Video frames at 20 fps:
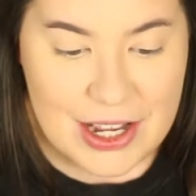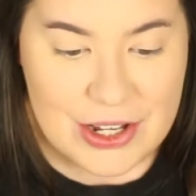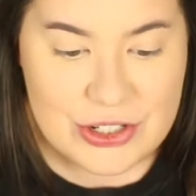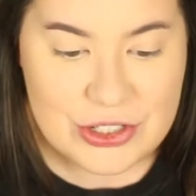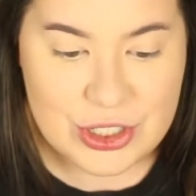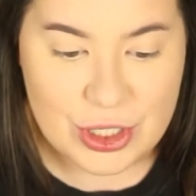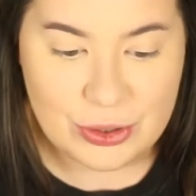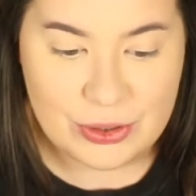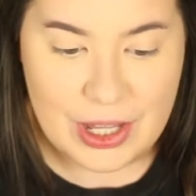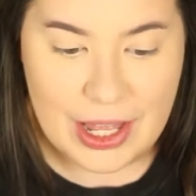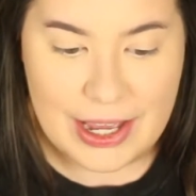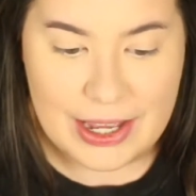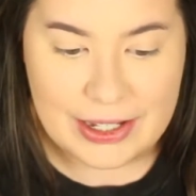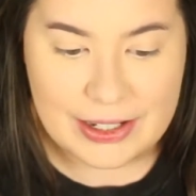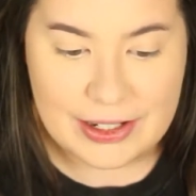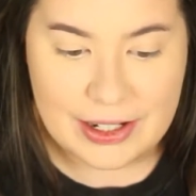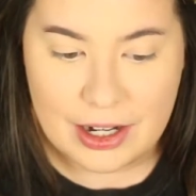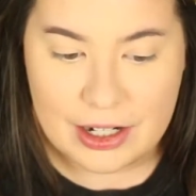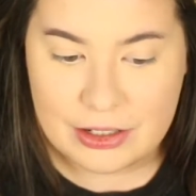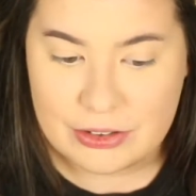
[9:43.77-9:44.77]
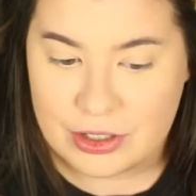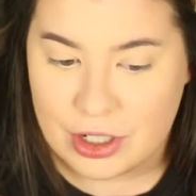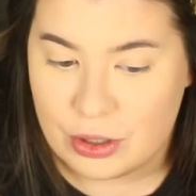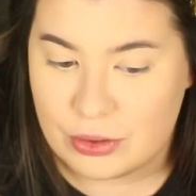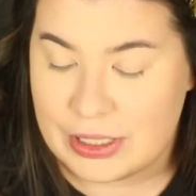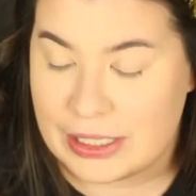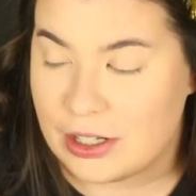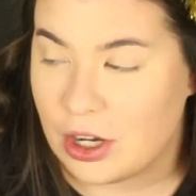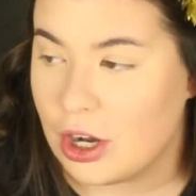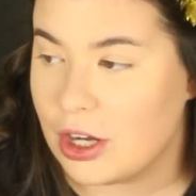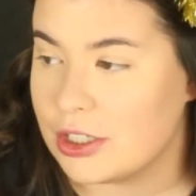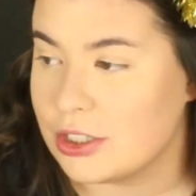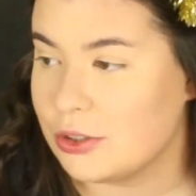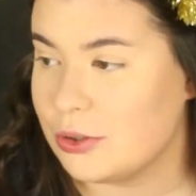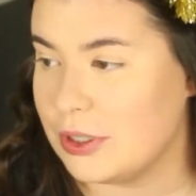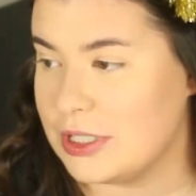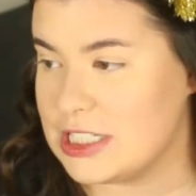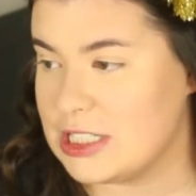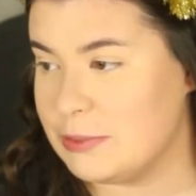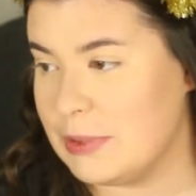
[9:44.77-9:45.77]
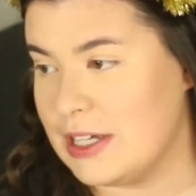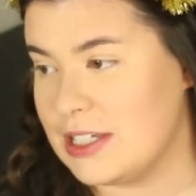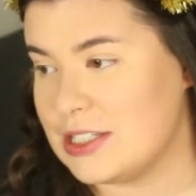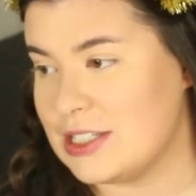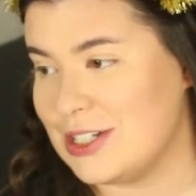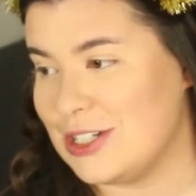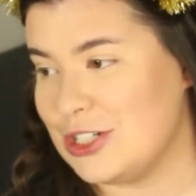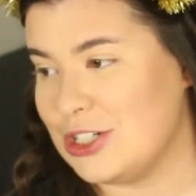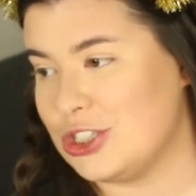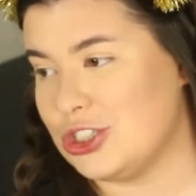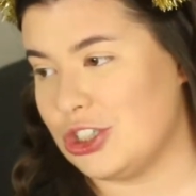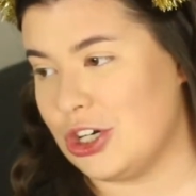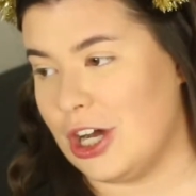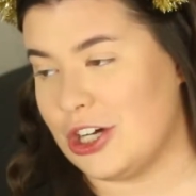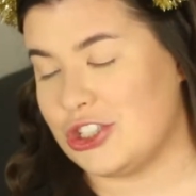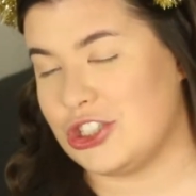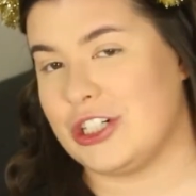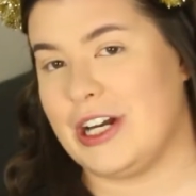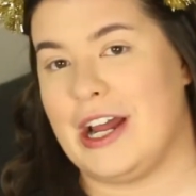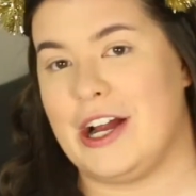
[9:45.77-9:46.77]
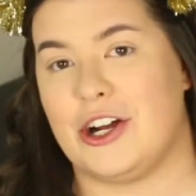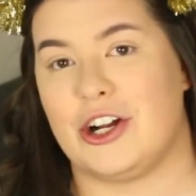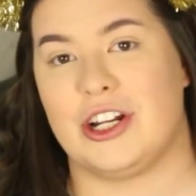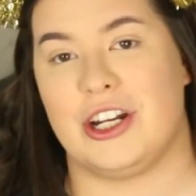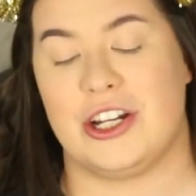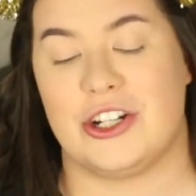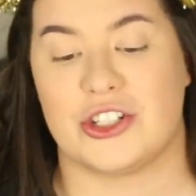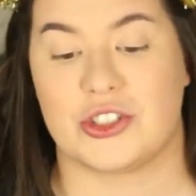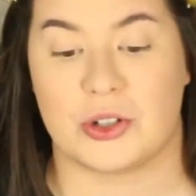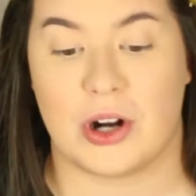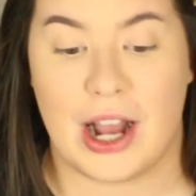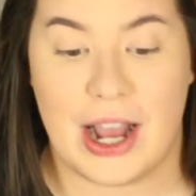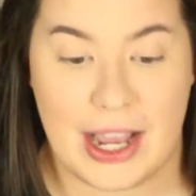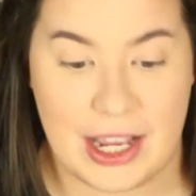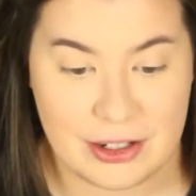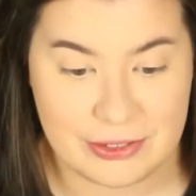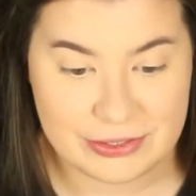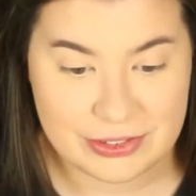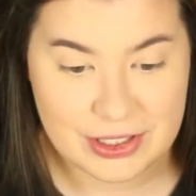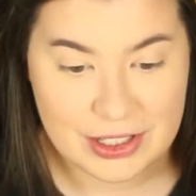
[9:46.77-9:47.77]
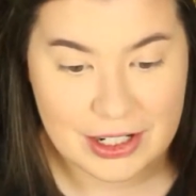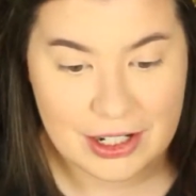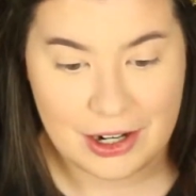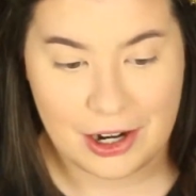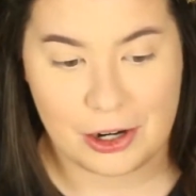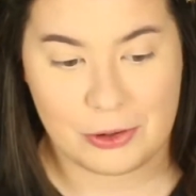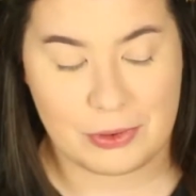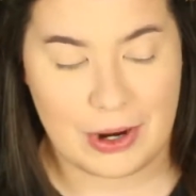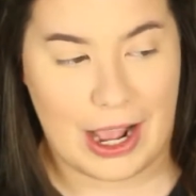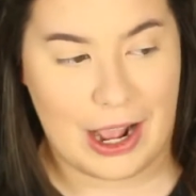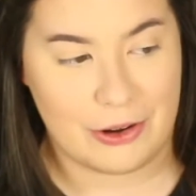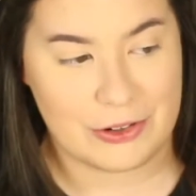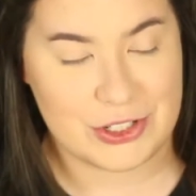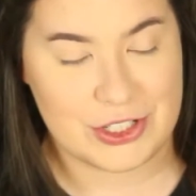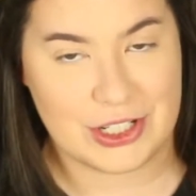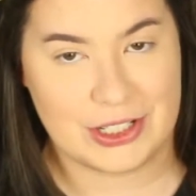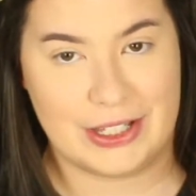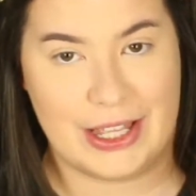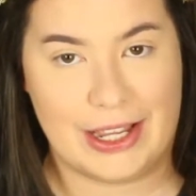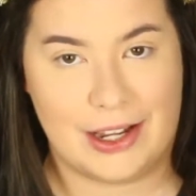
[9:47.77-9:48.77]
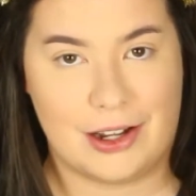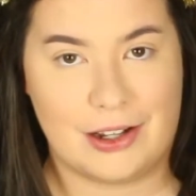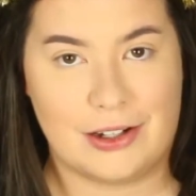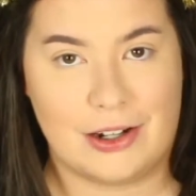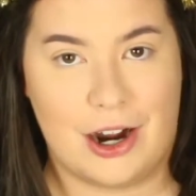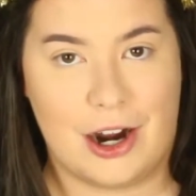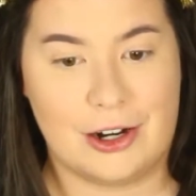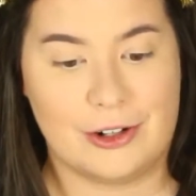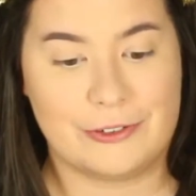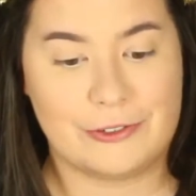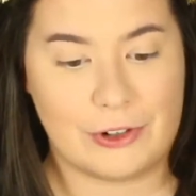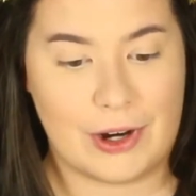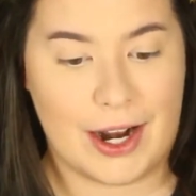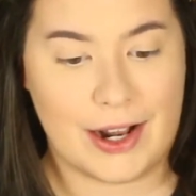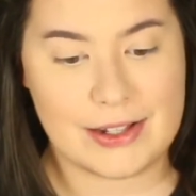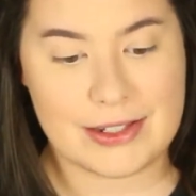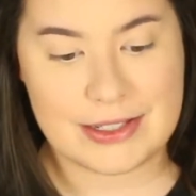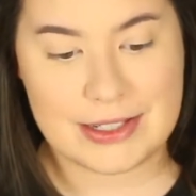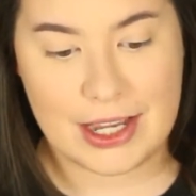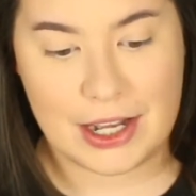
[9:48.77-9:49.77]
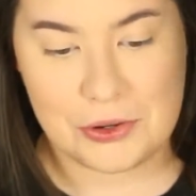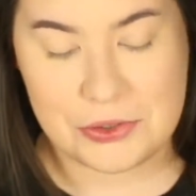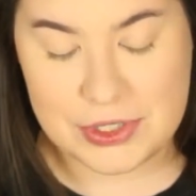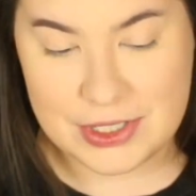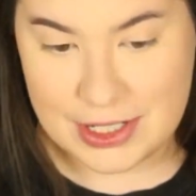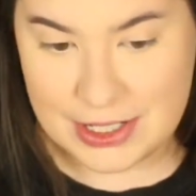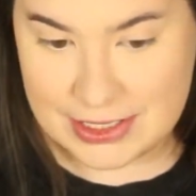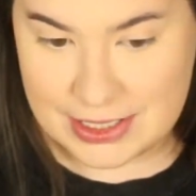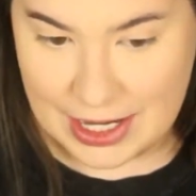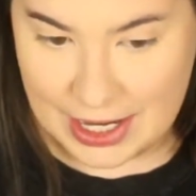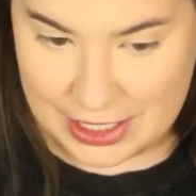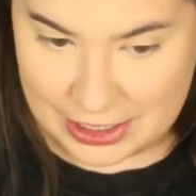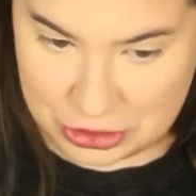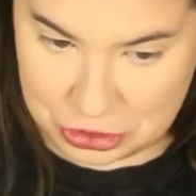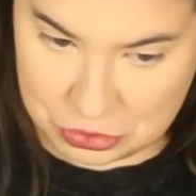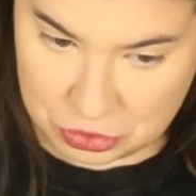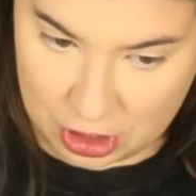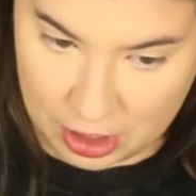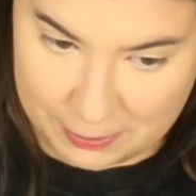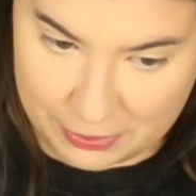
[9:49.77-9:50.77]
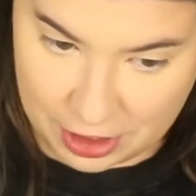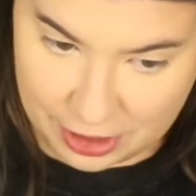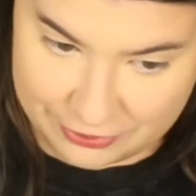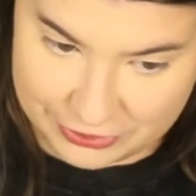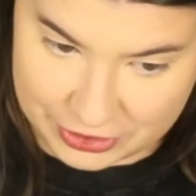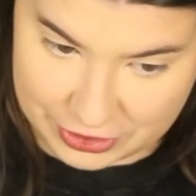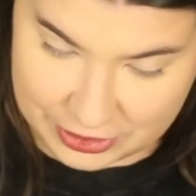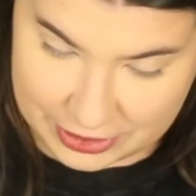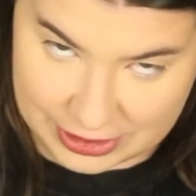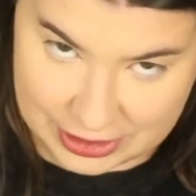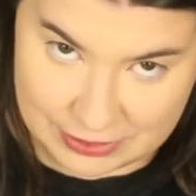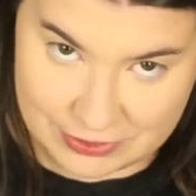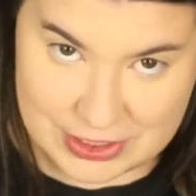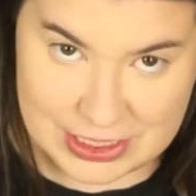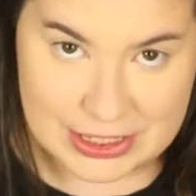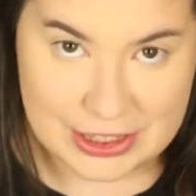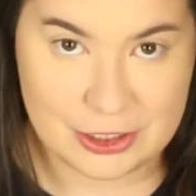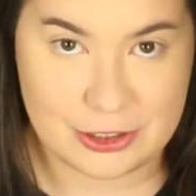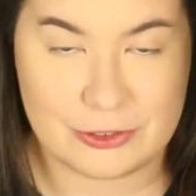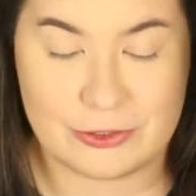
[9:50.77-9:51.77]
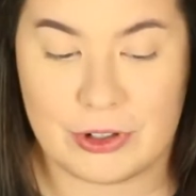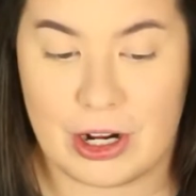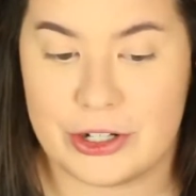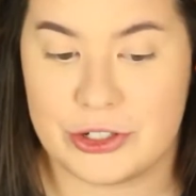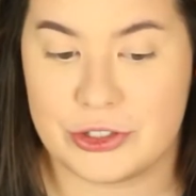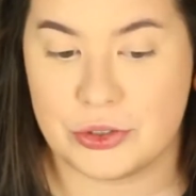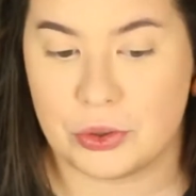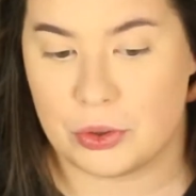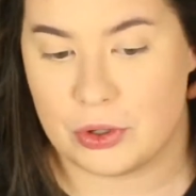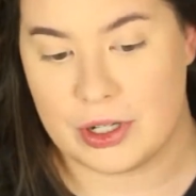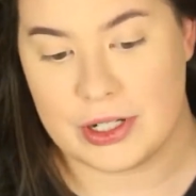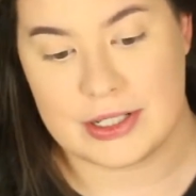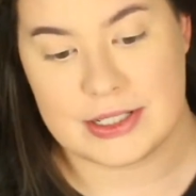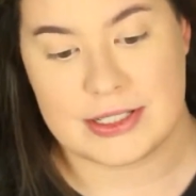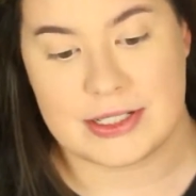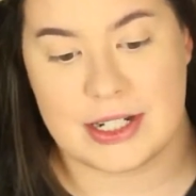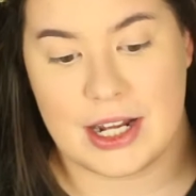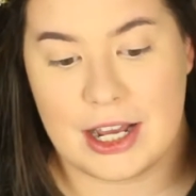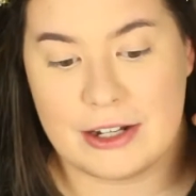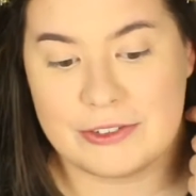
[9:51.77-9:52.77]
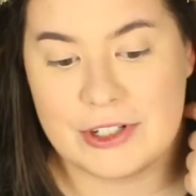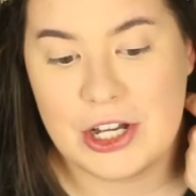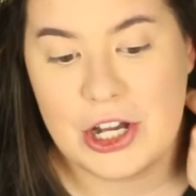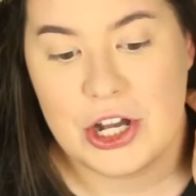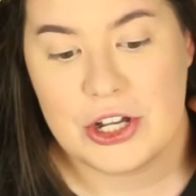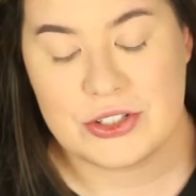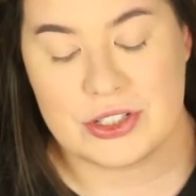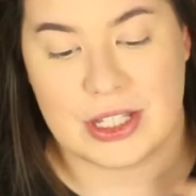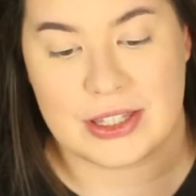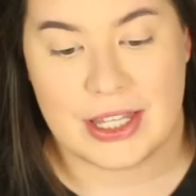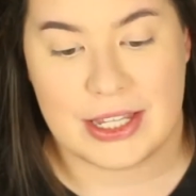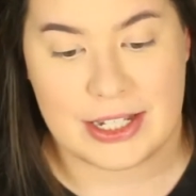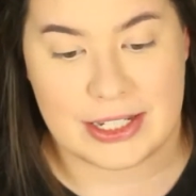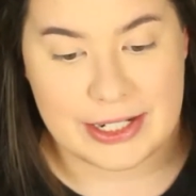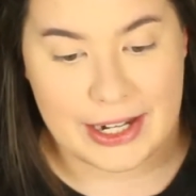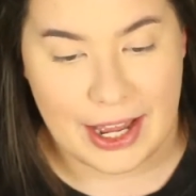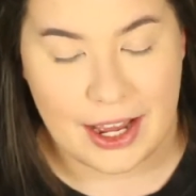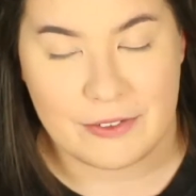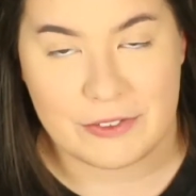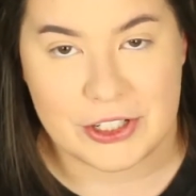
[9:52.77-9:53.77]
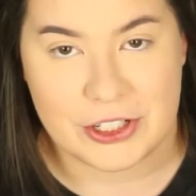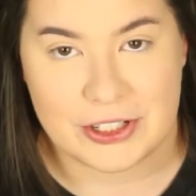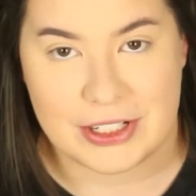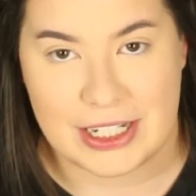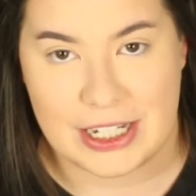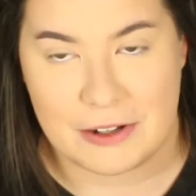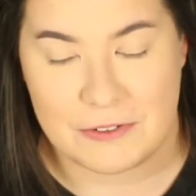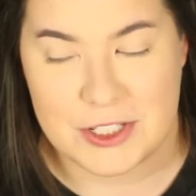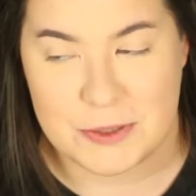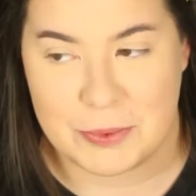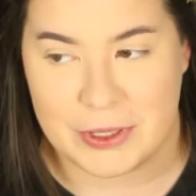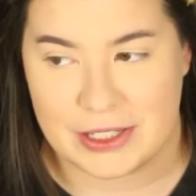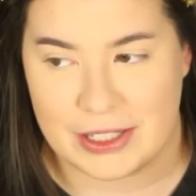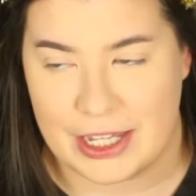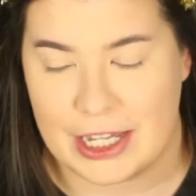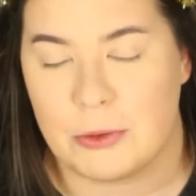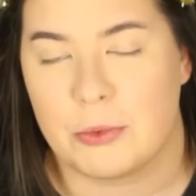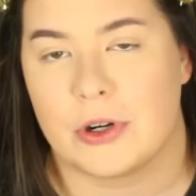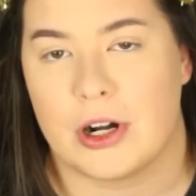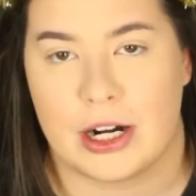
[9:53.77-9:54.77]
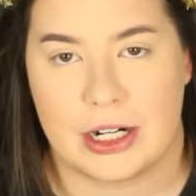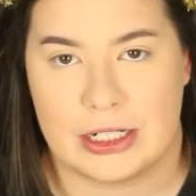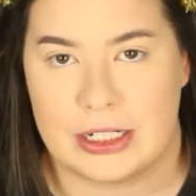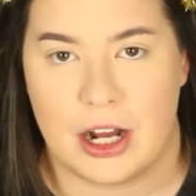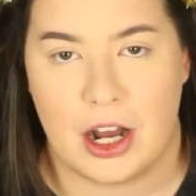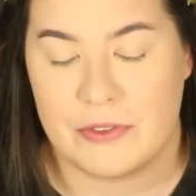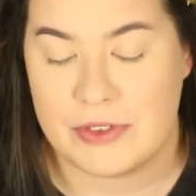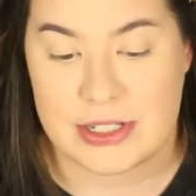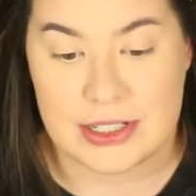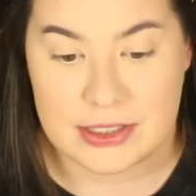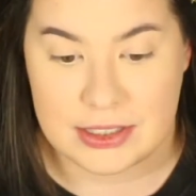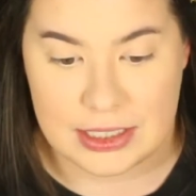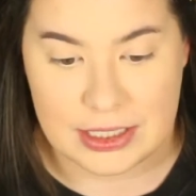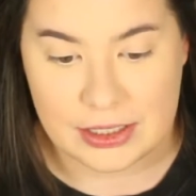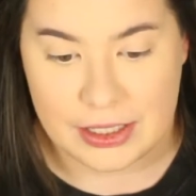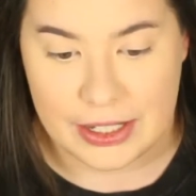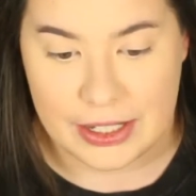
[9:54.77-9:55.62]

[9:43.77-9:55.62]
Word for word: So I don't know, on Christmas, Josh and I are going to drive around to our friends' houses and drop off their gifts at their front door and stuff so that they can have their gifts, but we're not gonna obviously